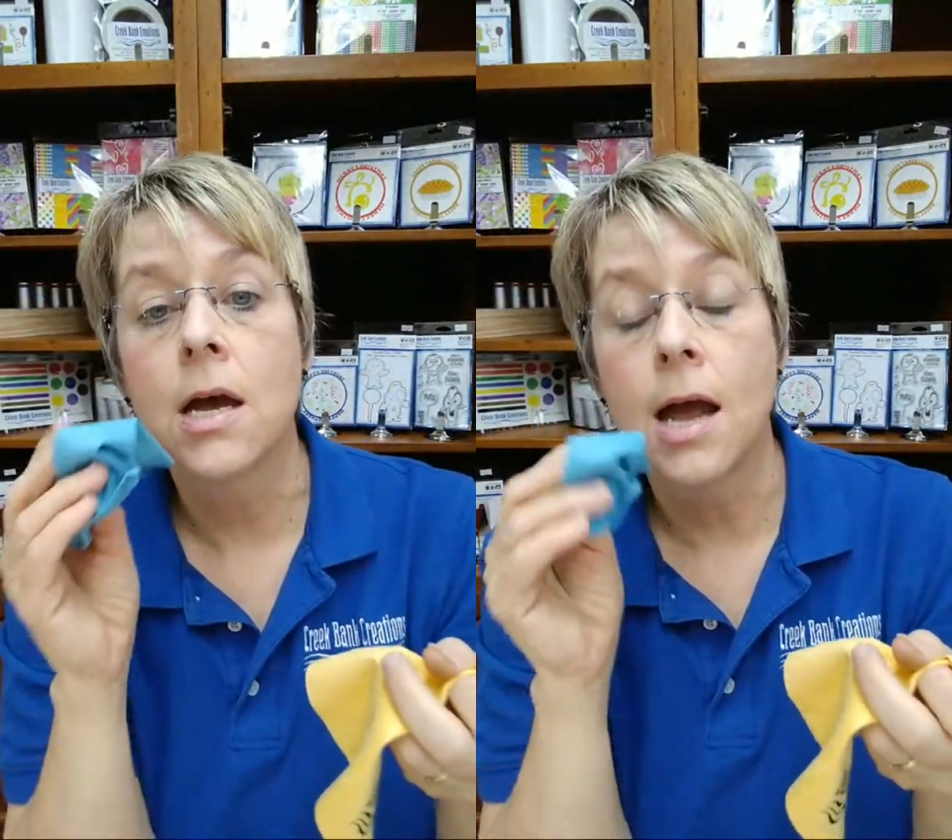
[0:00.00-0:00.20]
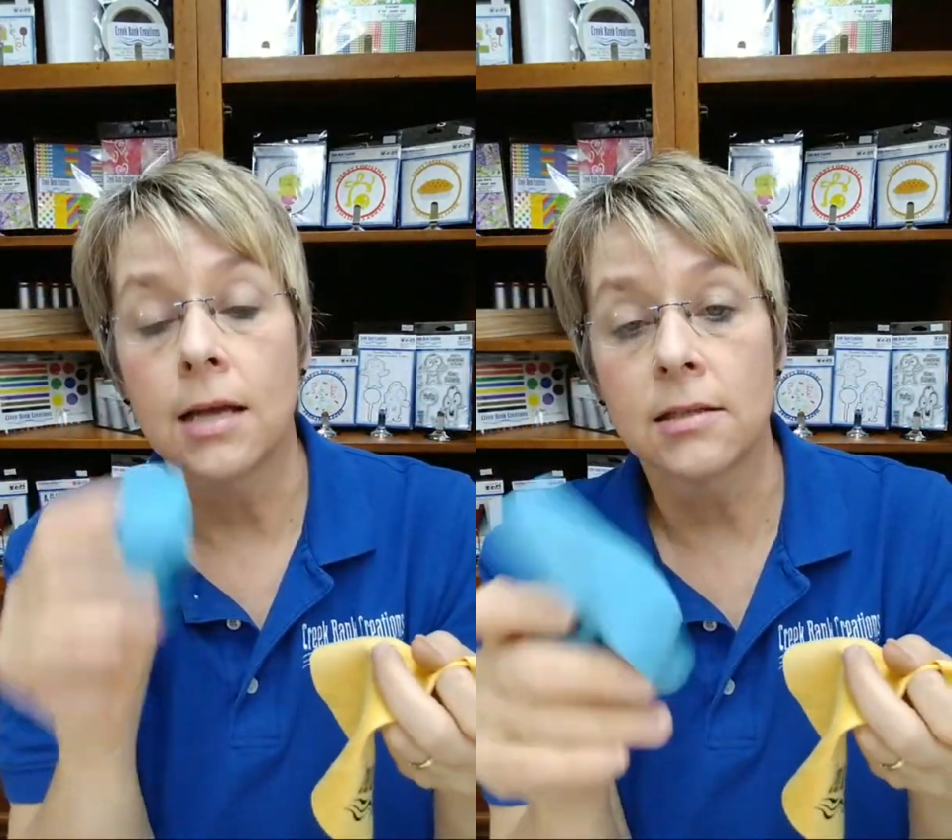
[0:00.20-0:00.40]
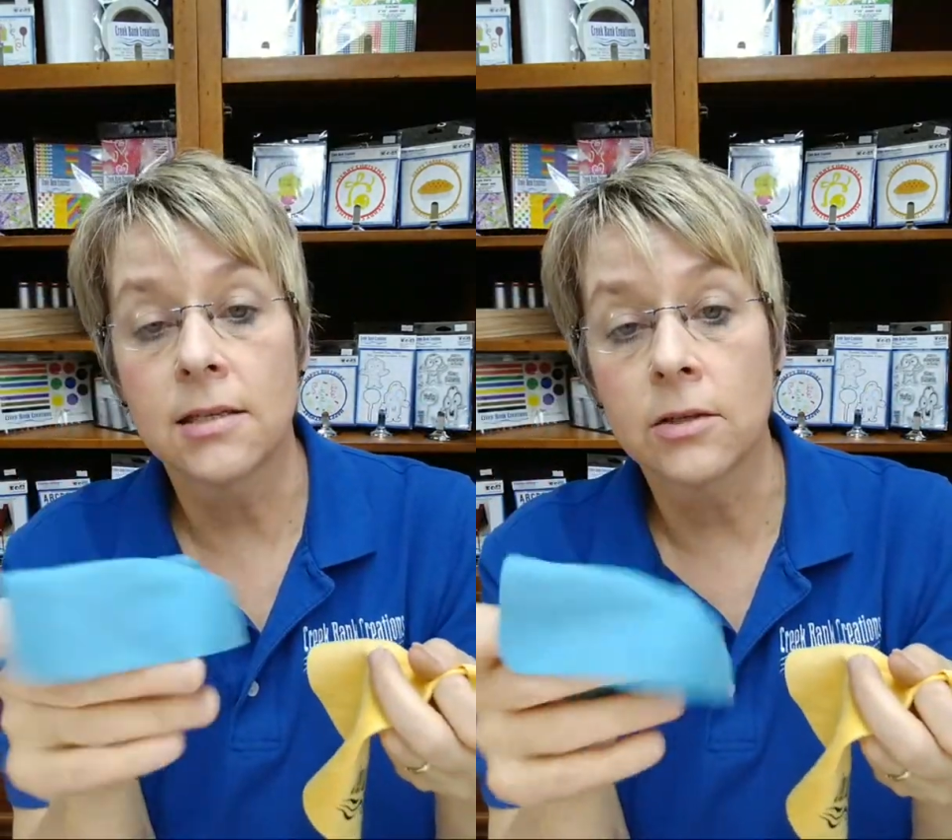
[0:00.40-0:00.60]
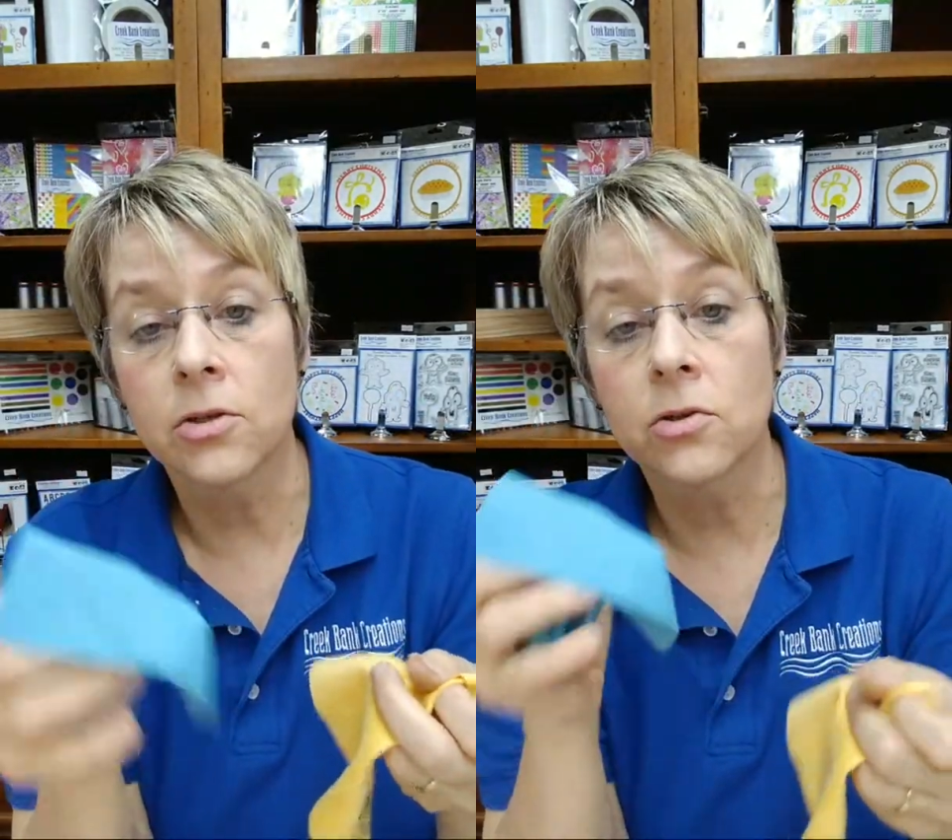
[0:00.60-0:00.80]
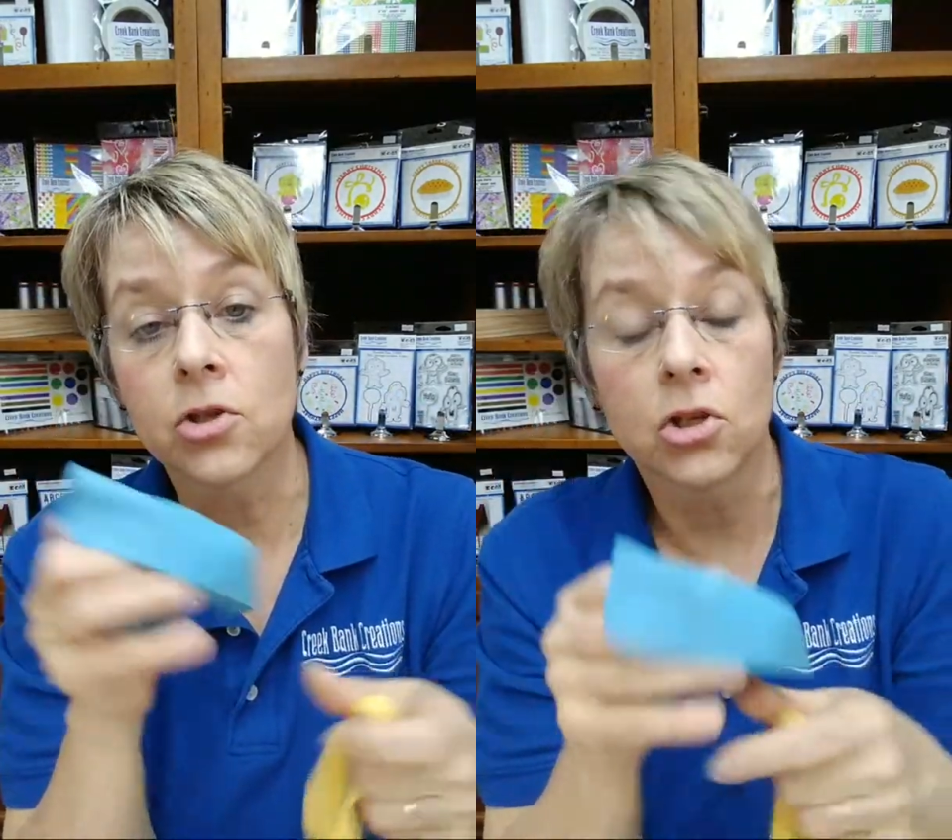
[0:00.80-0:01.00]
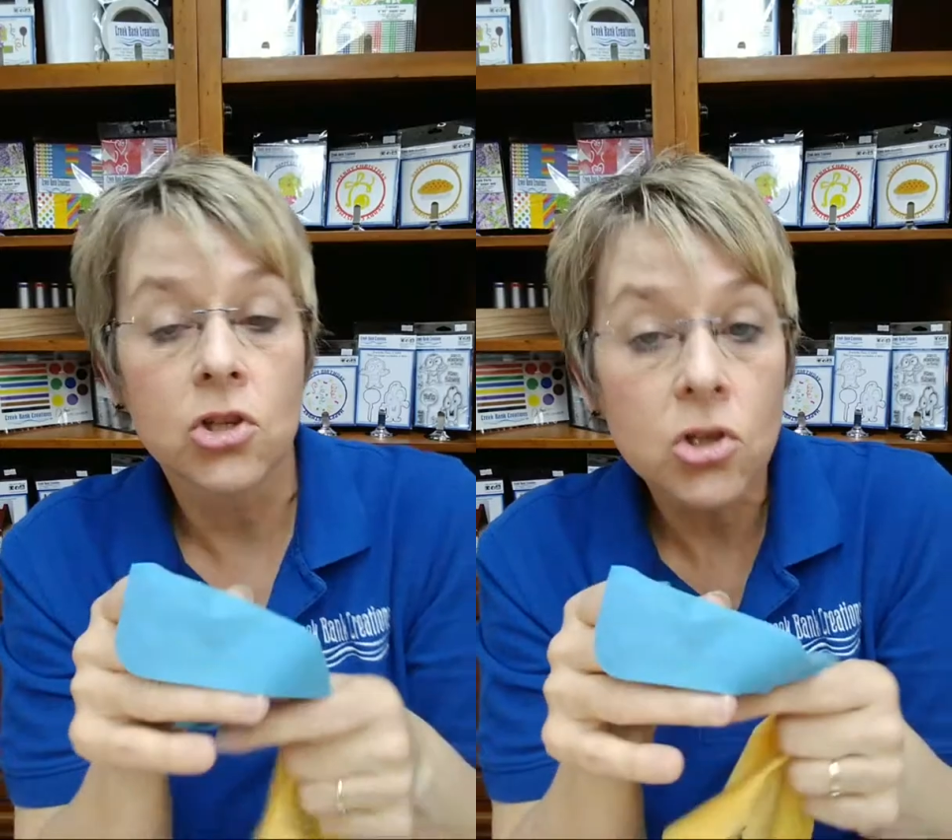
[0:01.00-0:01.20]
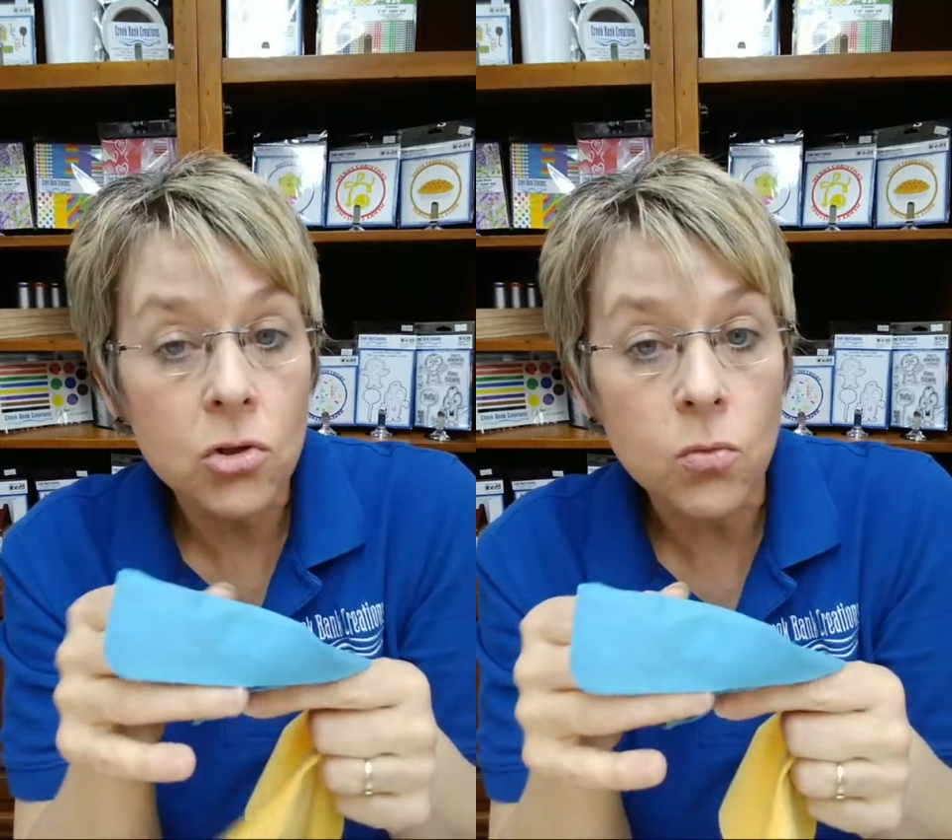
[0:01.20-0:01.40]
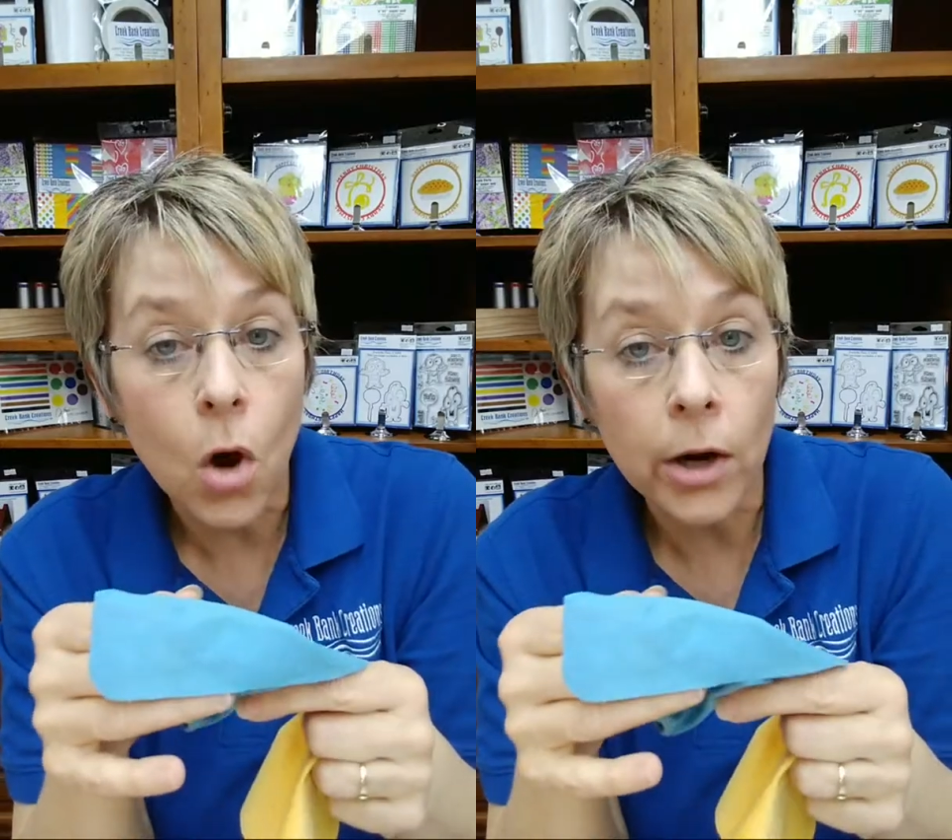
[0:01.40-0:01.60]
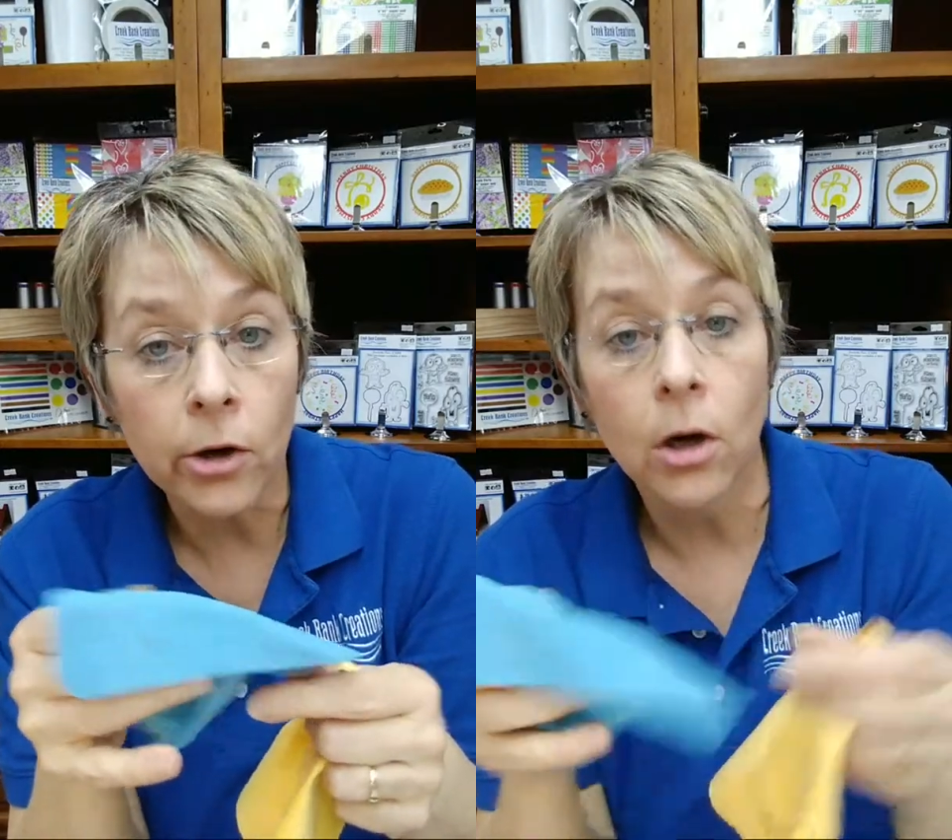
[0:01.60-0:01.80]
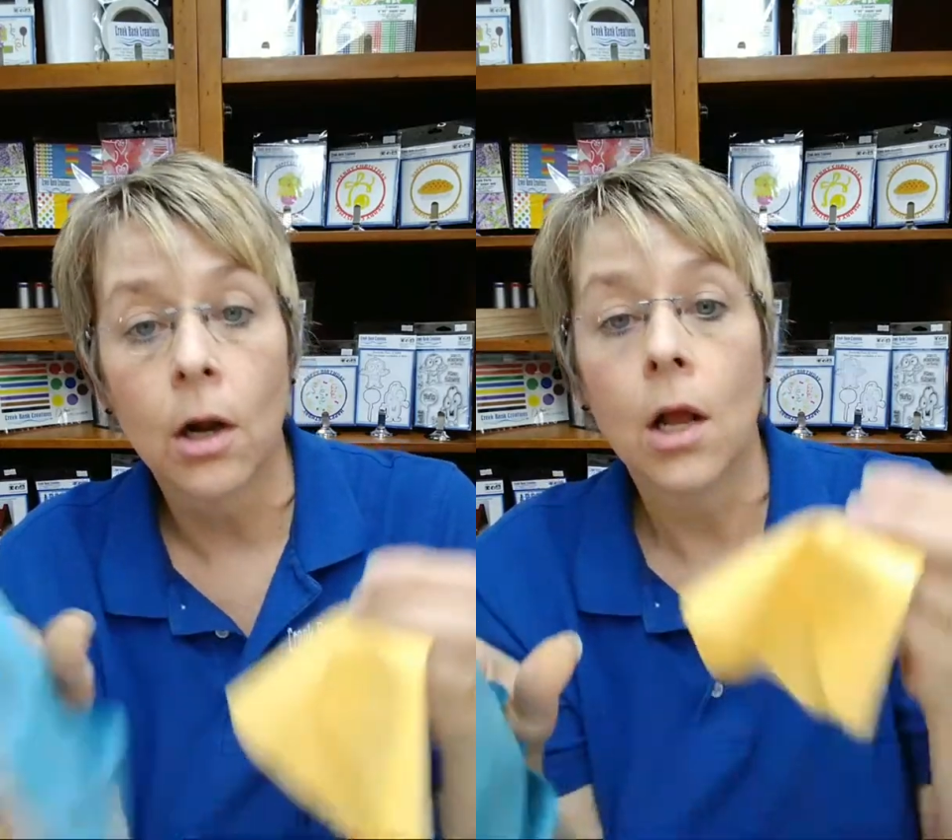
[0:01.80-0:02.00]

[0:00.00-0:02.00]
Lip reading: and stencils. You just use water.